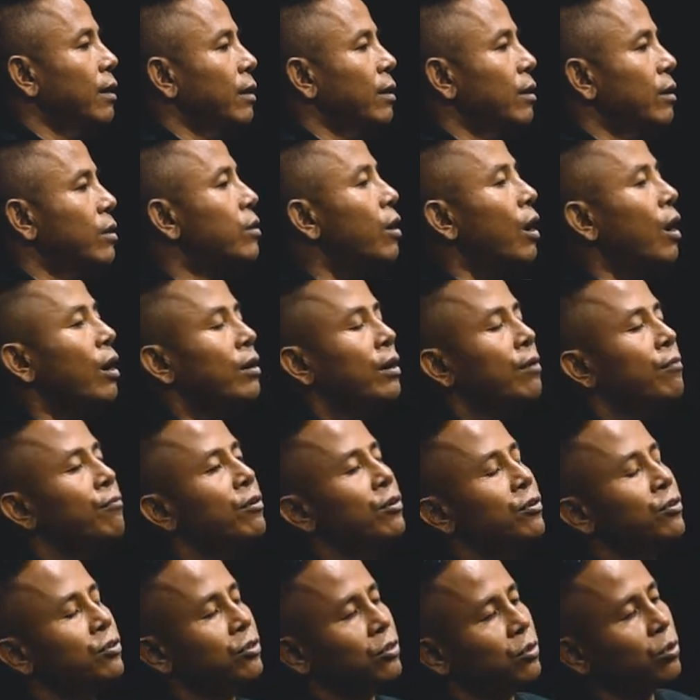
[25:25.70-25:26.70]
God have
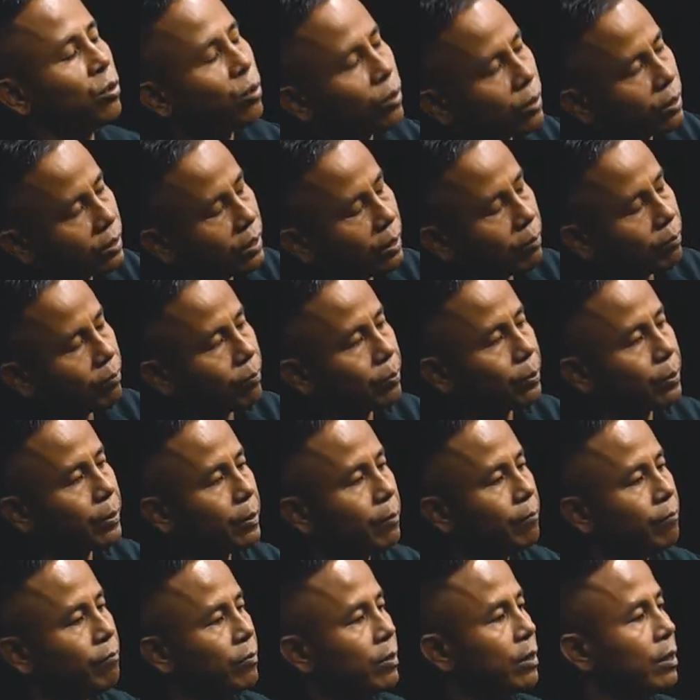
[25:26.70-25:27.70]
restored them
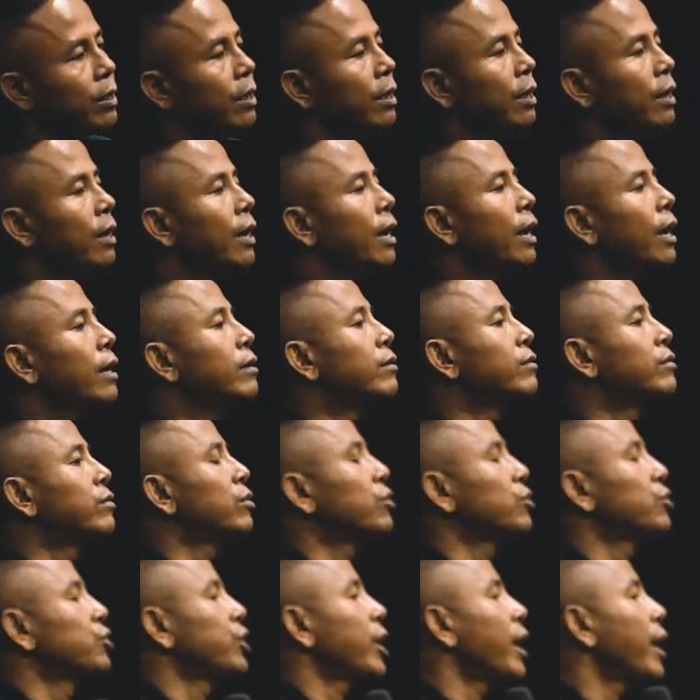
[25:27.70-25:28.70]
and to
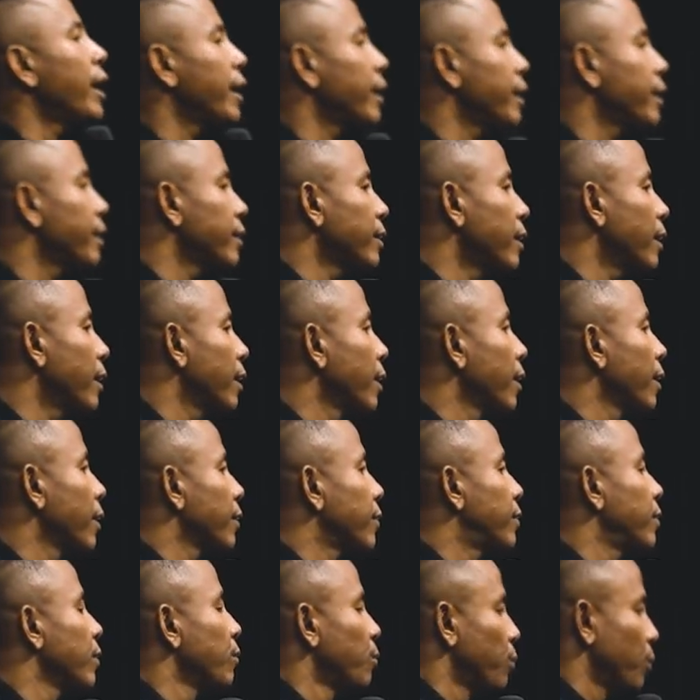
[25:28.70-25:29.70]
change
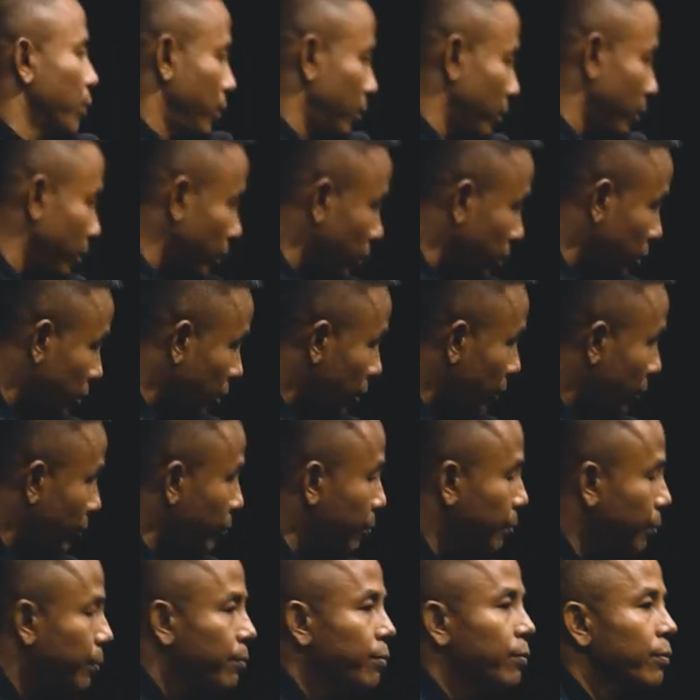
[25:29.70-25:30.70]
the world.
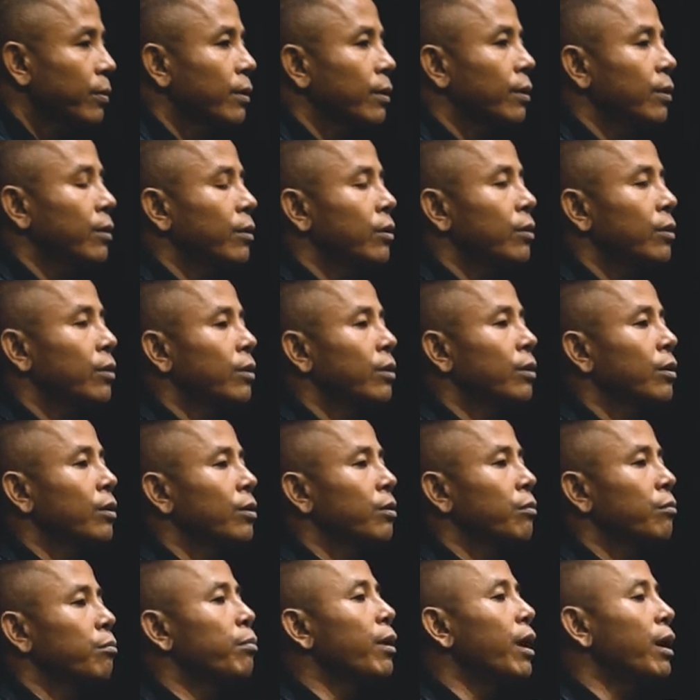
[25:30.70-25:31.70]

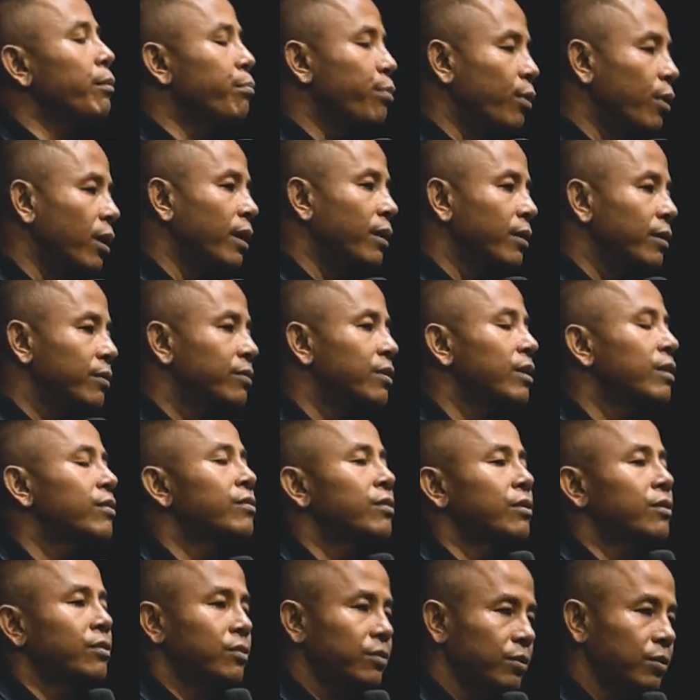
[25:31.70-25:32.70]
My brothers and
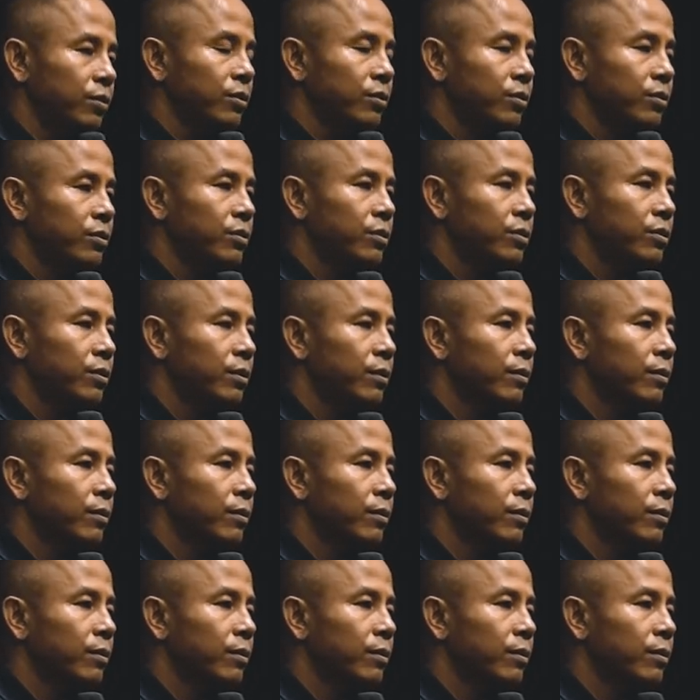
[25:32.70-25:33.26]
sisters,